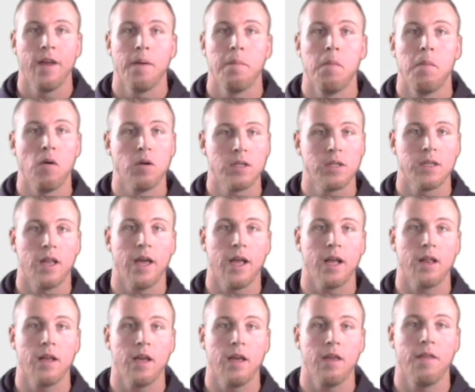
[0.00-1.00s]
Most
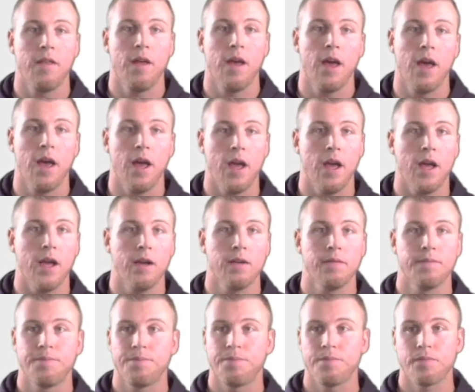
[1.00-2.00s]
likely they